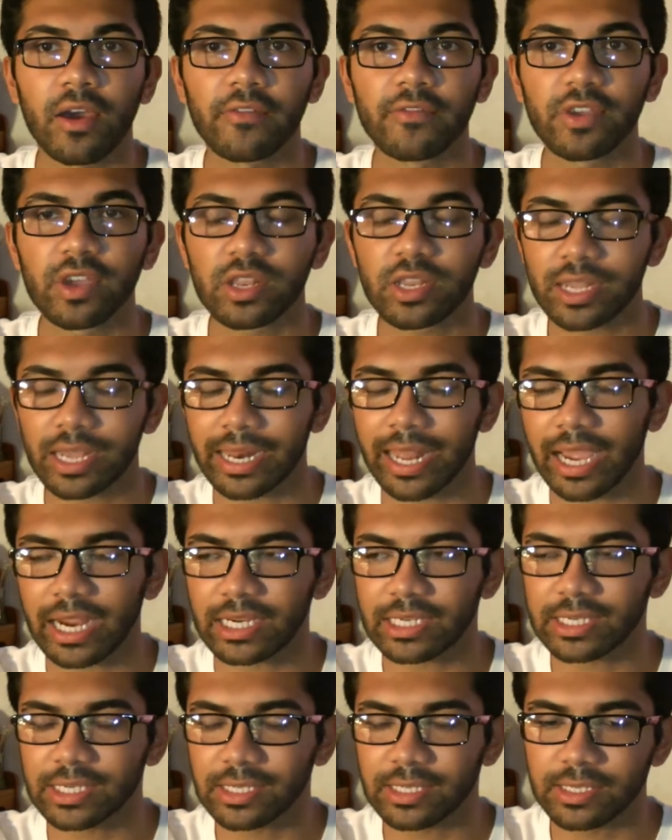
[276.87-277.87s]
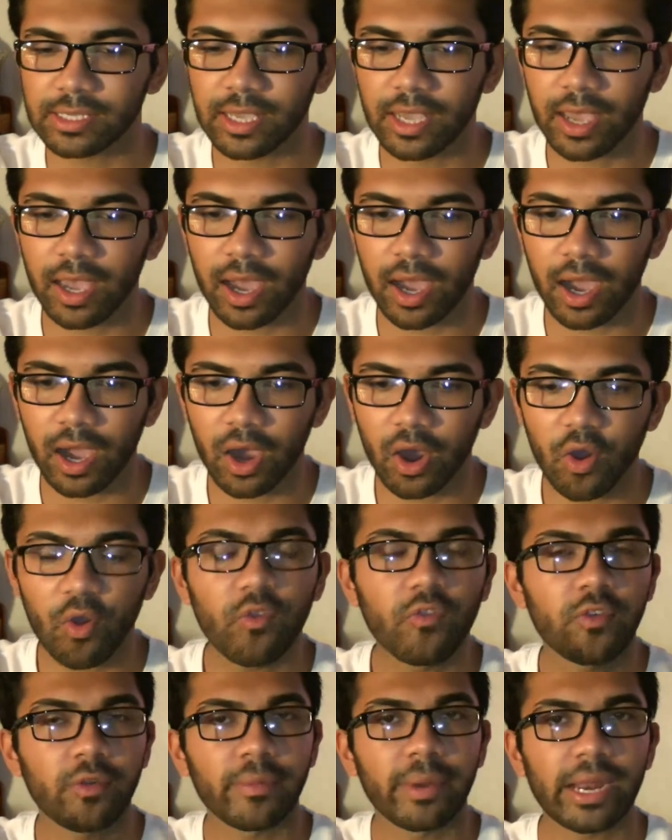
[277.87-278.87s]
good connections
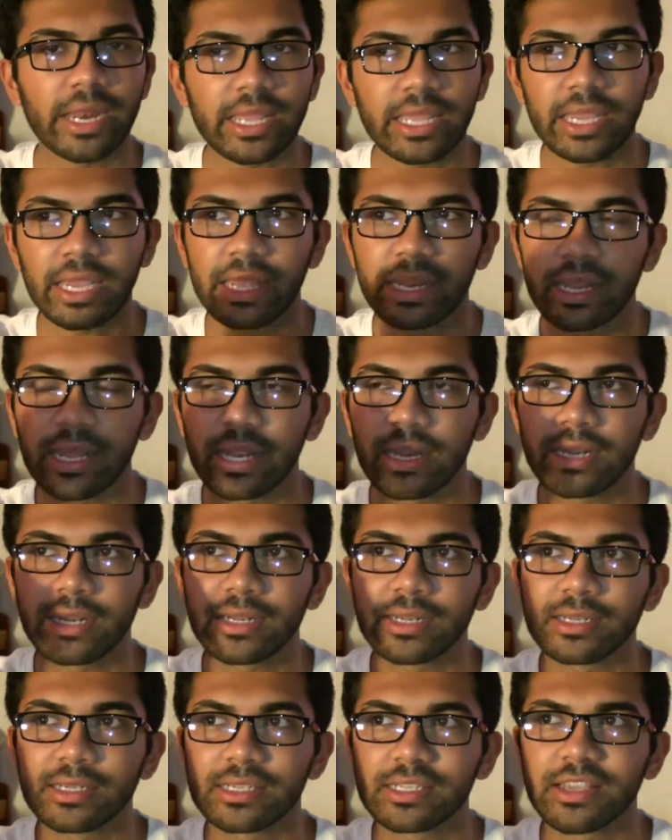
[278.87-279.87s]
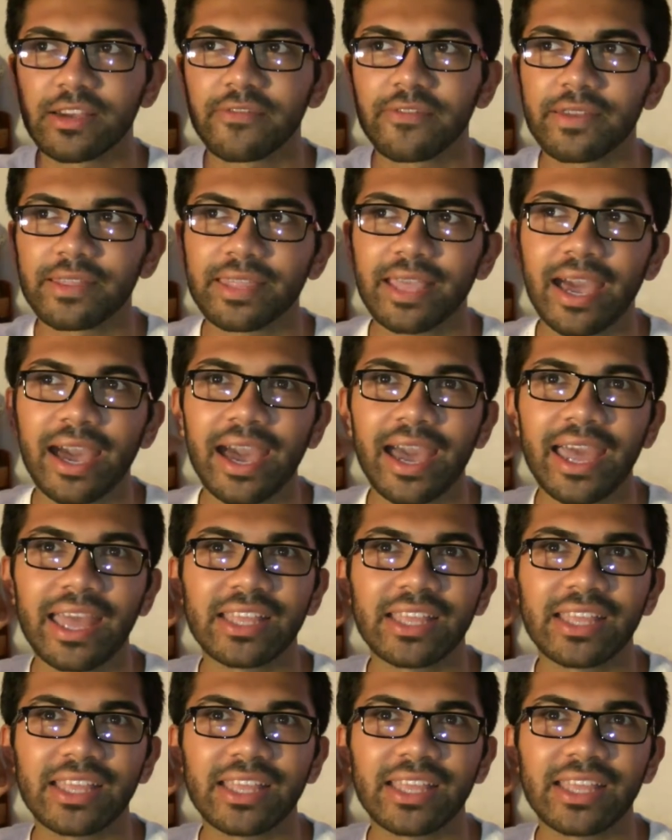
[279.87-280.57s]
over money and stuff like that.